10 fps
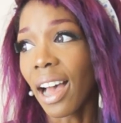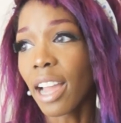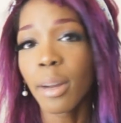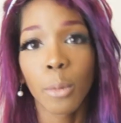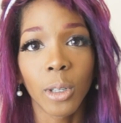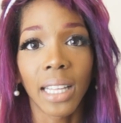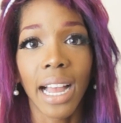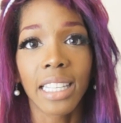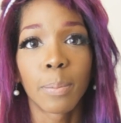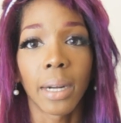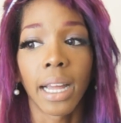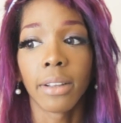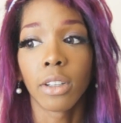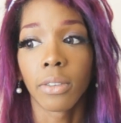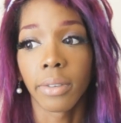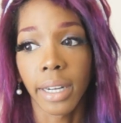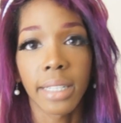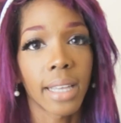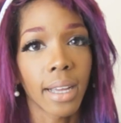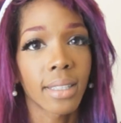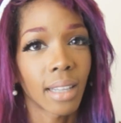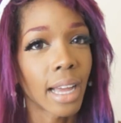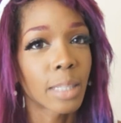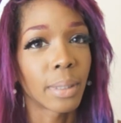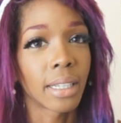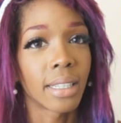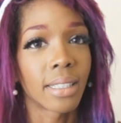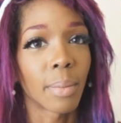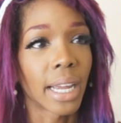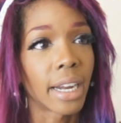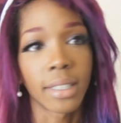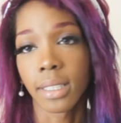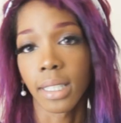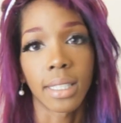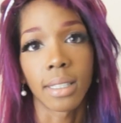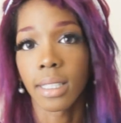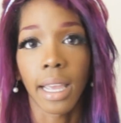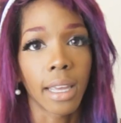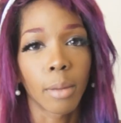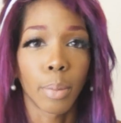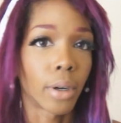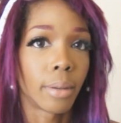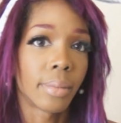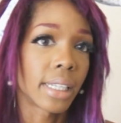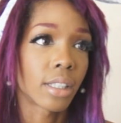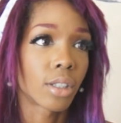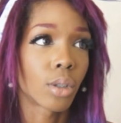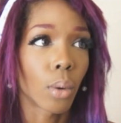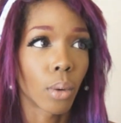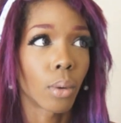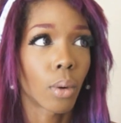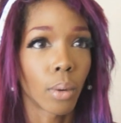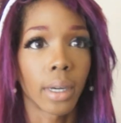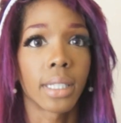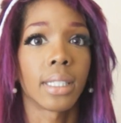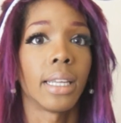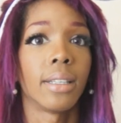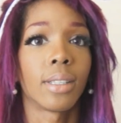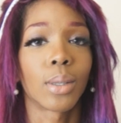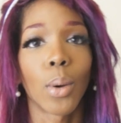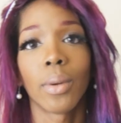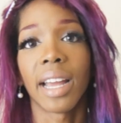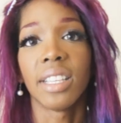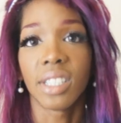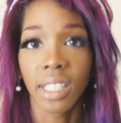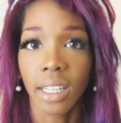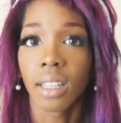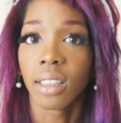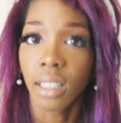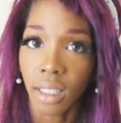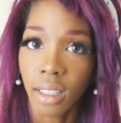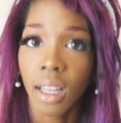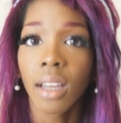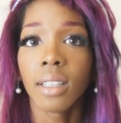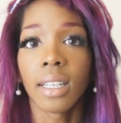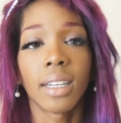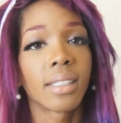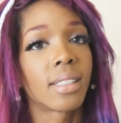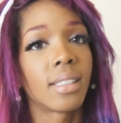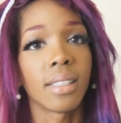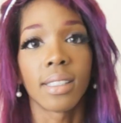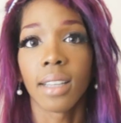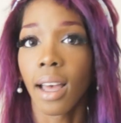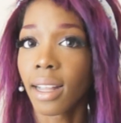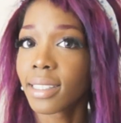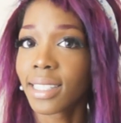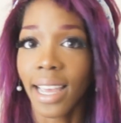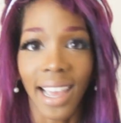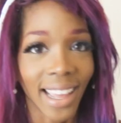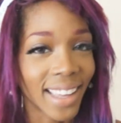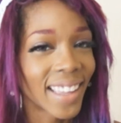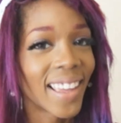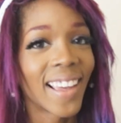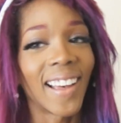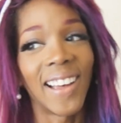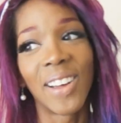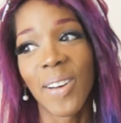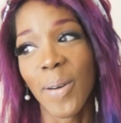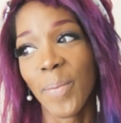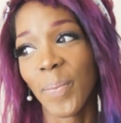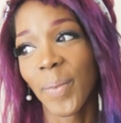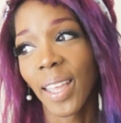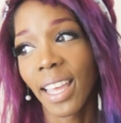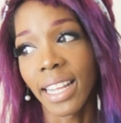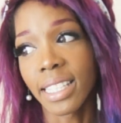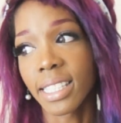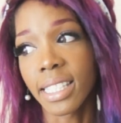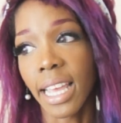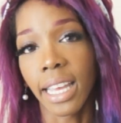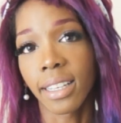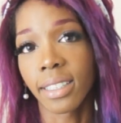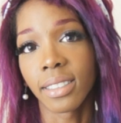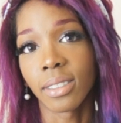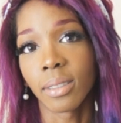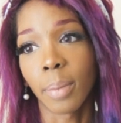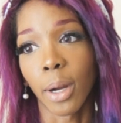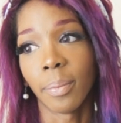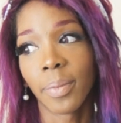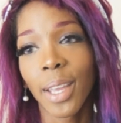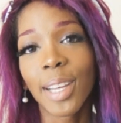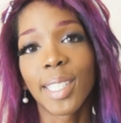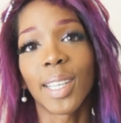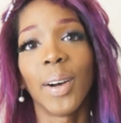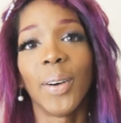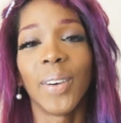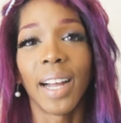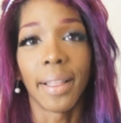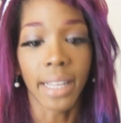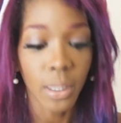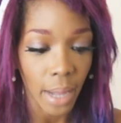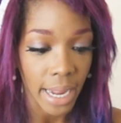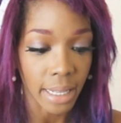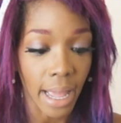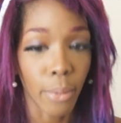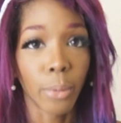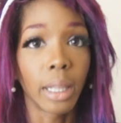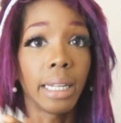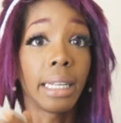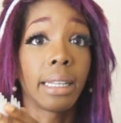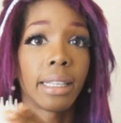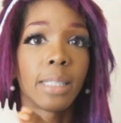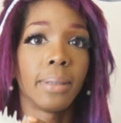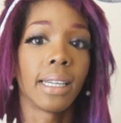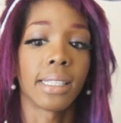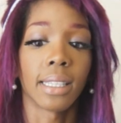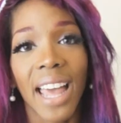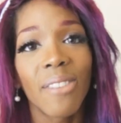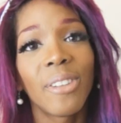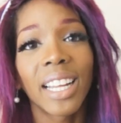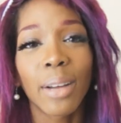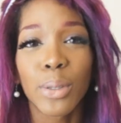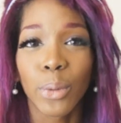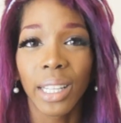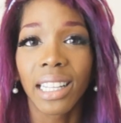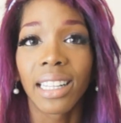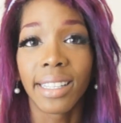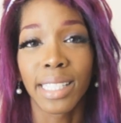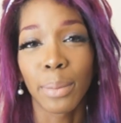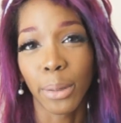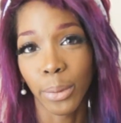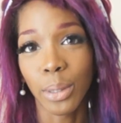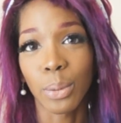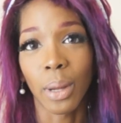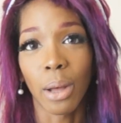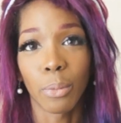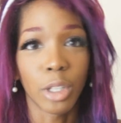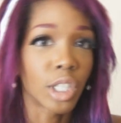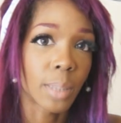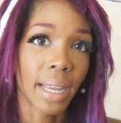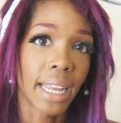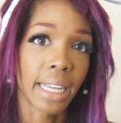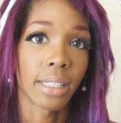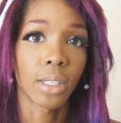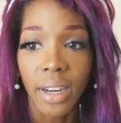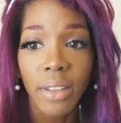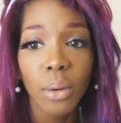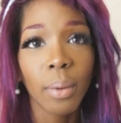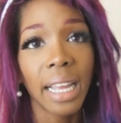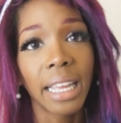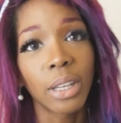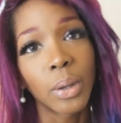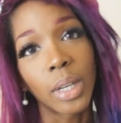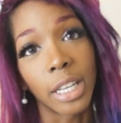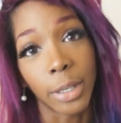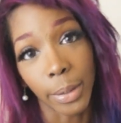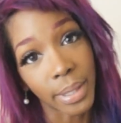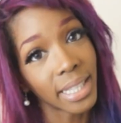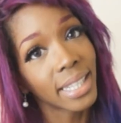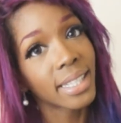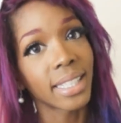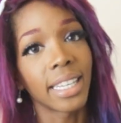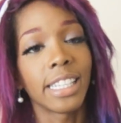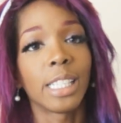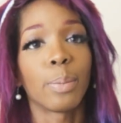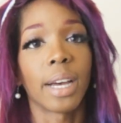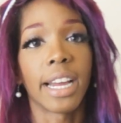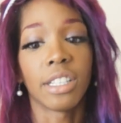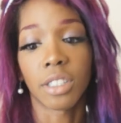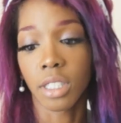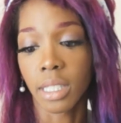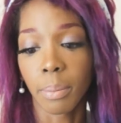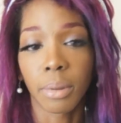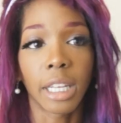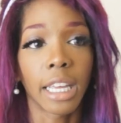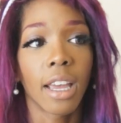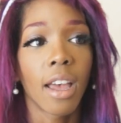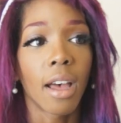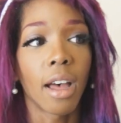am relaxed, but I look very Texalax because my hair just doesn't take perms. It's so coarse and so Nigerian thick that it just does not take It doesn't take perm. So that's why I really needed this, because I didn't feel like I was really cleansing my roots well with just my hands. Another way you can use this is by just simply